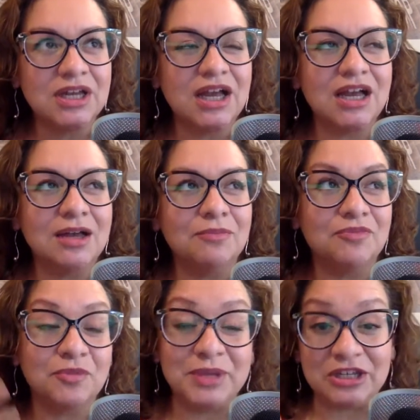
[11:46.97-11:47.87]
um,
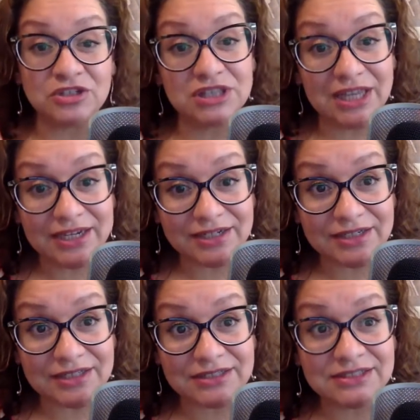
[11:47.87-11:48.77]
for being good
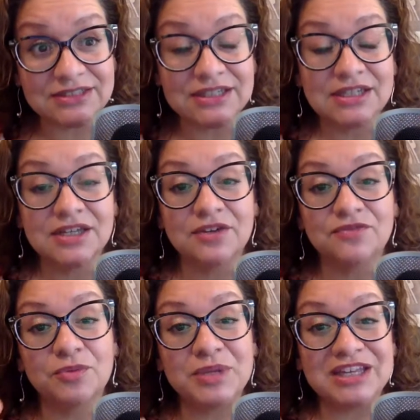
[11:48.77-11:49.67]
layers,
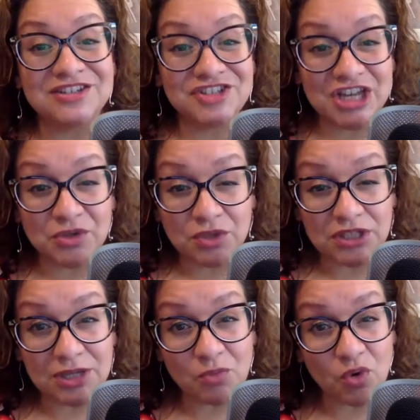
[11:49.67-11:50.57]
for being
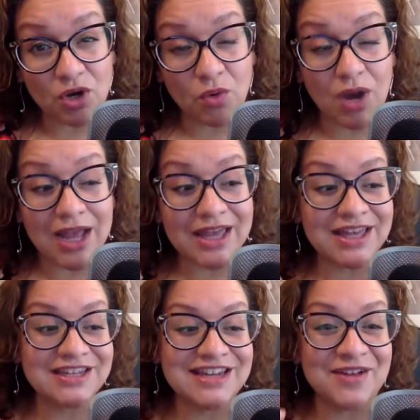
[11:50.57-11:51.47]
generally more
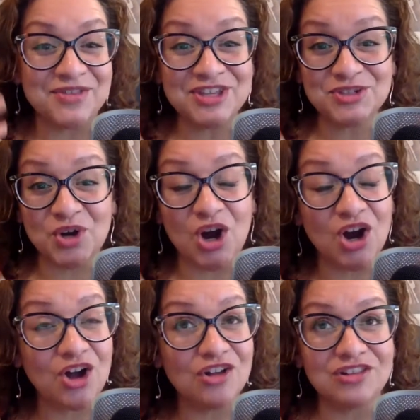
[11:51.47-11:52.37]
quiet. Now, these are
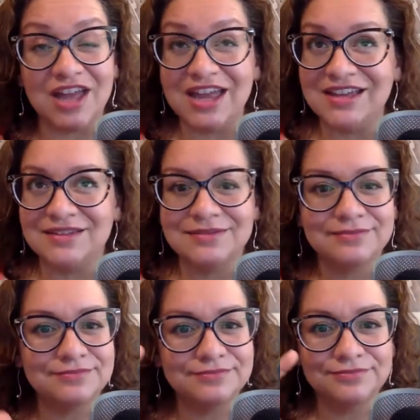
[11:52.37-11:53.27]
all like
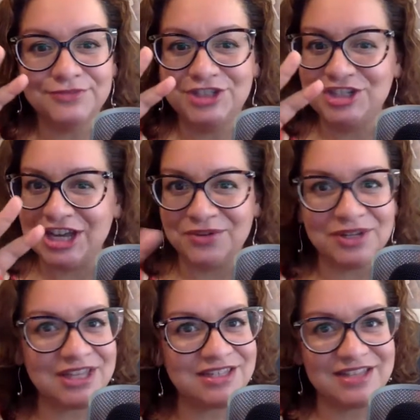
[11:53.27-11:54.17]

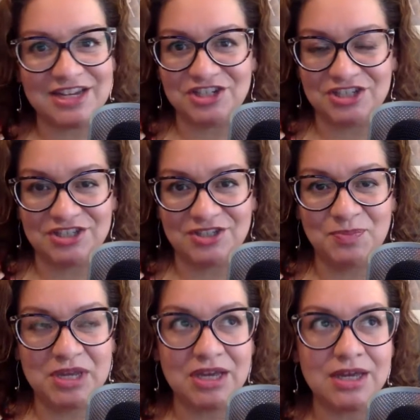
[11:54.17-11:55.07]
generalizations
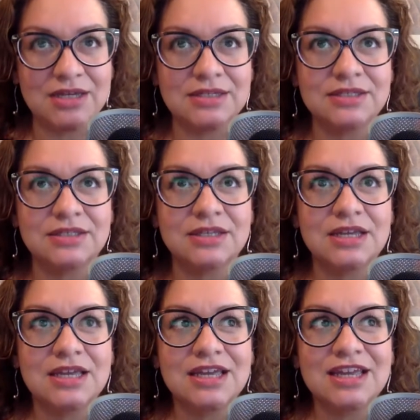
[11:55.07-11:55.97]
because
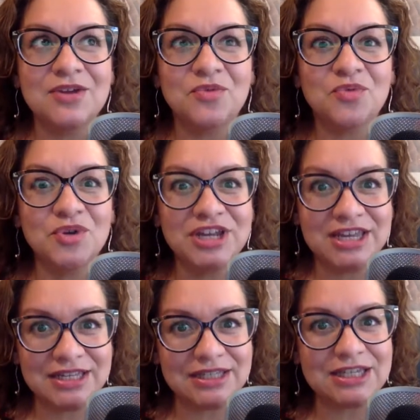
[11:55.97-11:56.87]
it
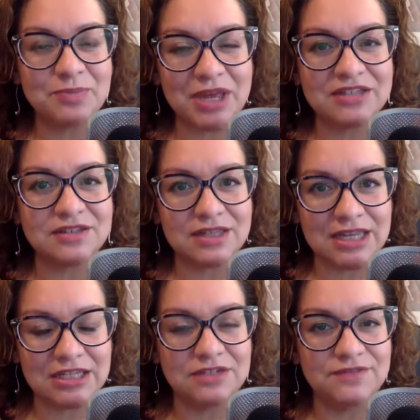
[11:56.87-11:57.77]
really depends on the
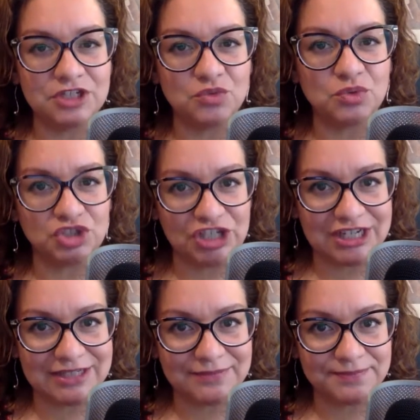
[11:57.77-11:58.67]
individual
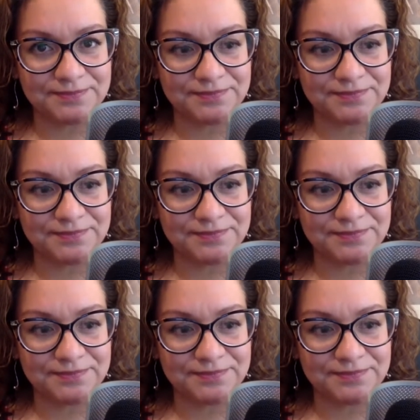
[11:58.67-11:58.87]
chicken.